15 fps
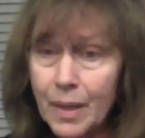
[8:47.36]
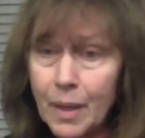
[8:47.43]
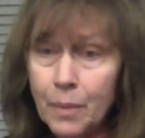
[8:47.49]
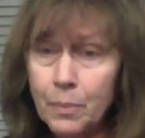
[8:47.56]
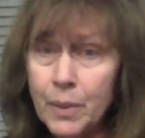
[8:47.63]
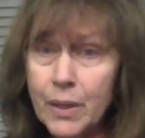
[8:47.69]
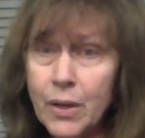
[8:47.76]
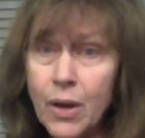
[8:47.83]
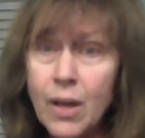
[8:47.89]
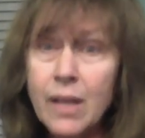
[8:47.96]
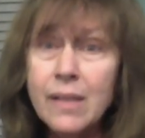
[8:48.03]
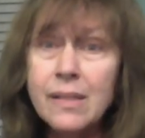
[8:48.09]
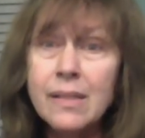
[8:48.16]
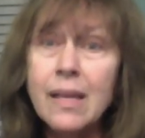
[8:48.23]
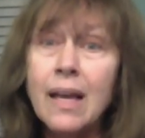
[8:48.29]

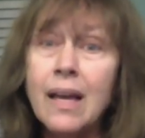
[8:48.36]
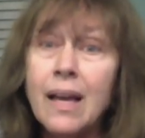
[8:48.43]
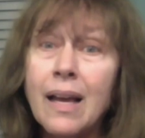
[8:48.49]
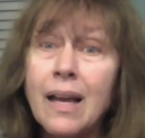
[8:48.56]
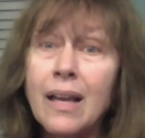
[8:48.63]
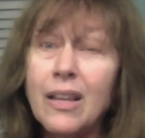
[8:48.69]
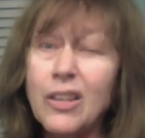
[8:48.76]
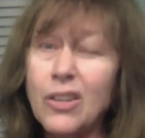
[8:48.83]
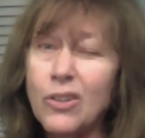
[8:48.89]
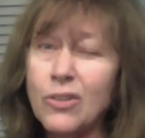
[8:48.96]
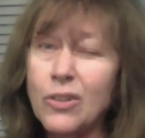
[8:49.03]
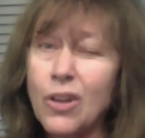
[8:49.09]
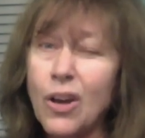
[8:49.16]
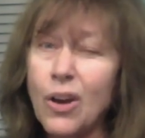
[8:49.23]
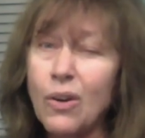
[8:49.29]
because you'll
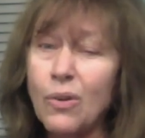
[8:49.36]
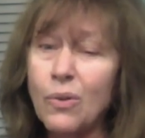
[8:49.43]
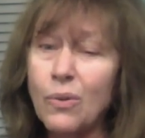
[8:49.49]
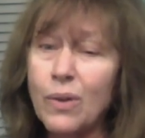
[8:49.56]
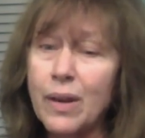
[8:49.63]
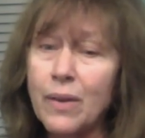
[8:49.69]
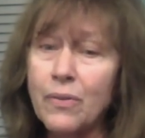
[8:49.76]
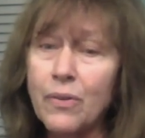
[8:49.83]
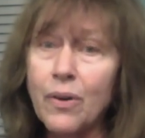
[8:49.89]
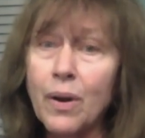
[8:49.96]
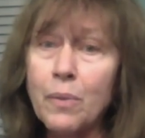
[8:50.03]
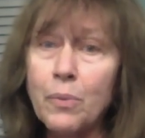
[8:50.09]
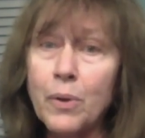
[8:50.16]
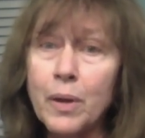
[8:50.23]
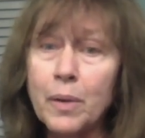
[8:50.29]
know whenever I
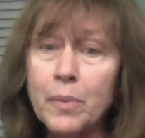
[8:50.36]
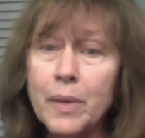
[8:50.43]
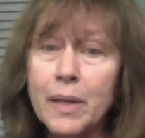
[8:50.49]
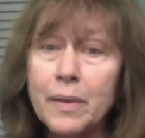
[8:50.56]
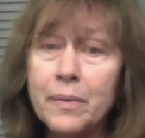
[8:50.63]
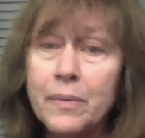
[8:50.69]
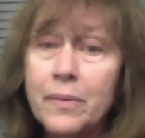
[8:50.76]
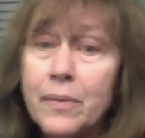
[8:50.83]
bring him in.